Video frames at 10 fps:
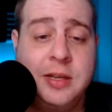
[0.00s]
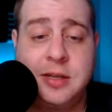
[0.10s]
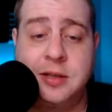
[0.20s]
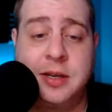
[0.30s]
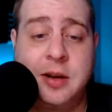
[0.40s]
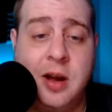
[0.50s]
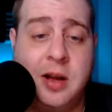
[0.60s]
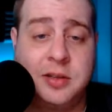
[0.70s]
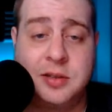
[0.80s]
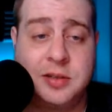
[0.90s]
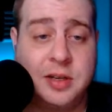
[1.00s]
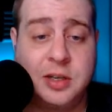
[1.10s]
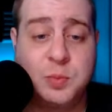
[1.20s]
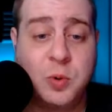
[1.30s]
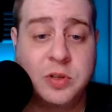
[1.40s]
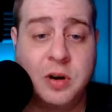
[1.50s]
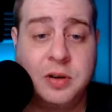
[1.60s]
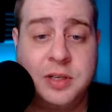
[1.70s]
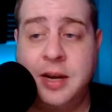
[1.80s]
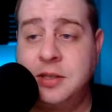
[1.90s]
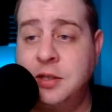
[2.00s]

Sounds like consoles instead of sports cards, you guys.